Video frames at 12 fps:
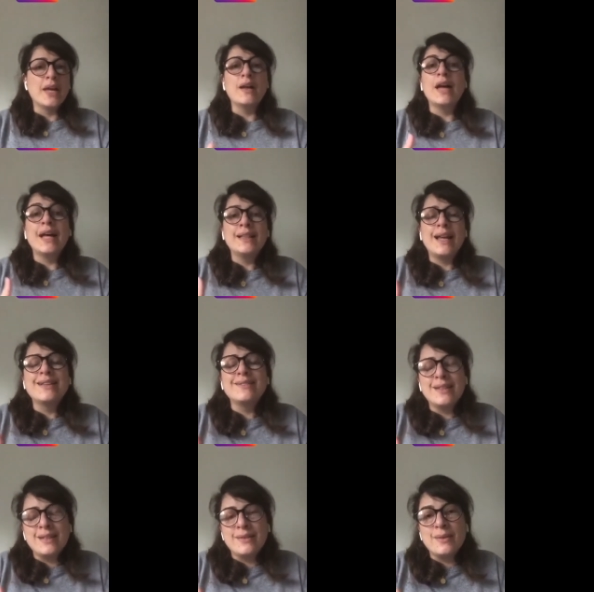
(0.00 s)
and and
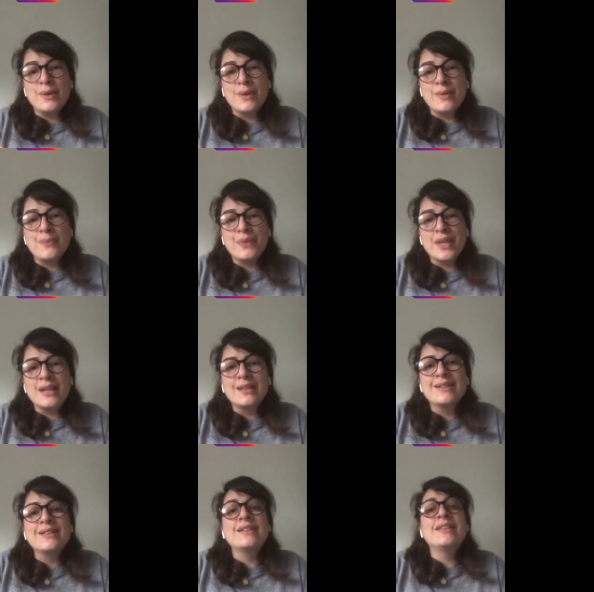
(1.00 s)
uh, um,
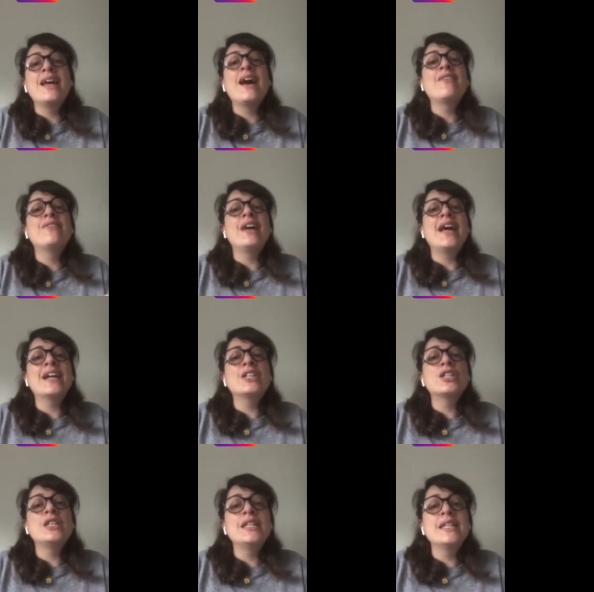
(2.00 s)
and they have
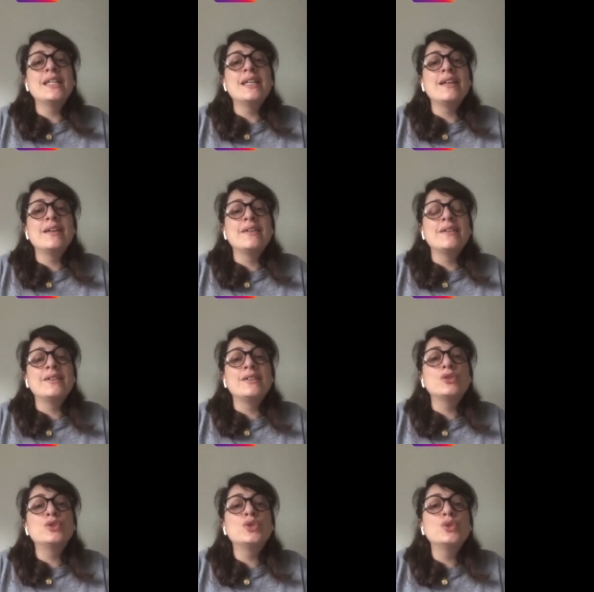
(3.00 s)
actually uh,
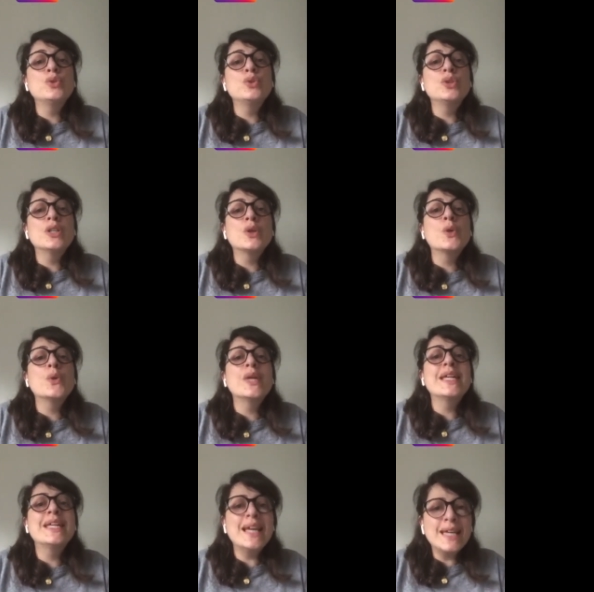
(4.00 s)
to
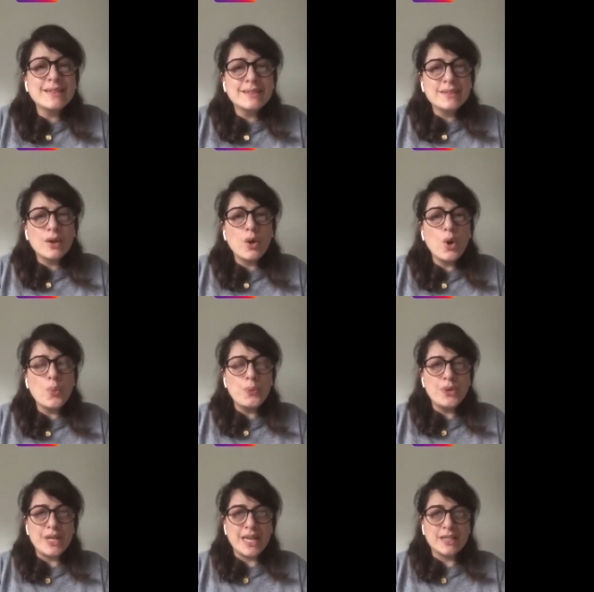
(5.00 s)
create
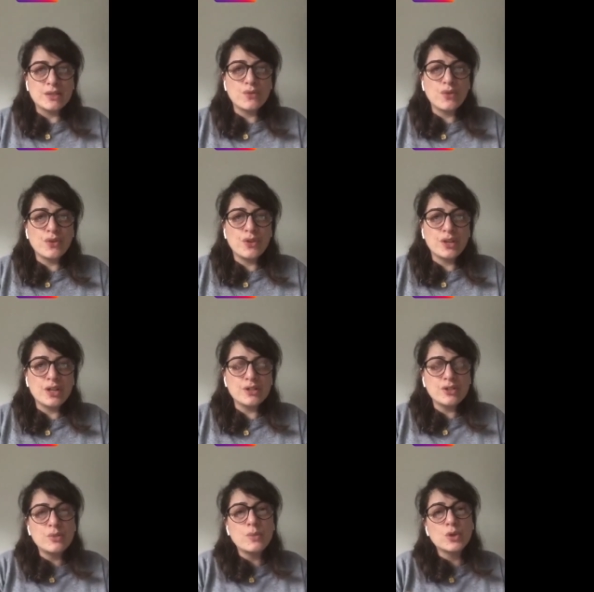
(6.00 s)
openings for the
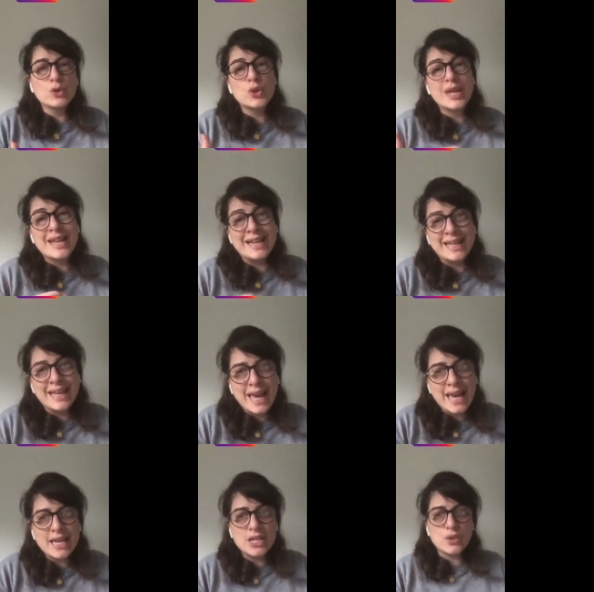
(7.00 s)
customer to
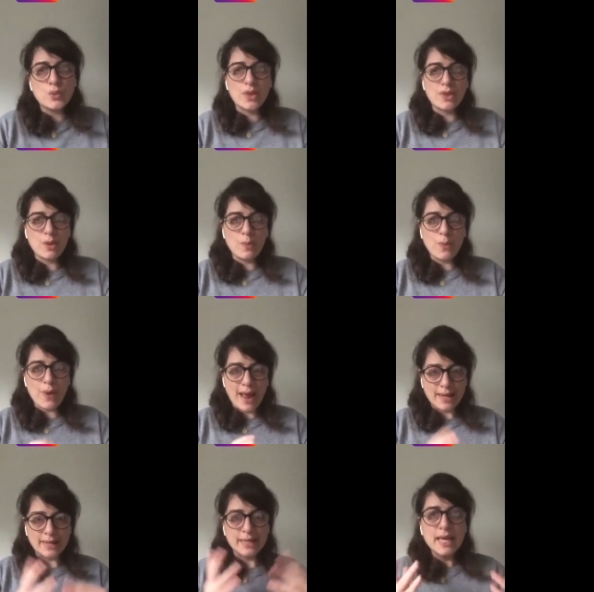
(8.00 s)
engage with the brand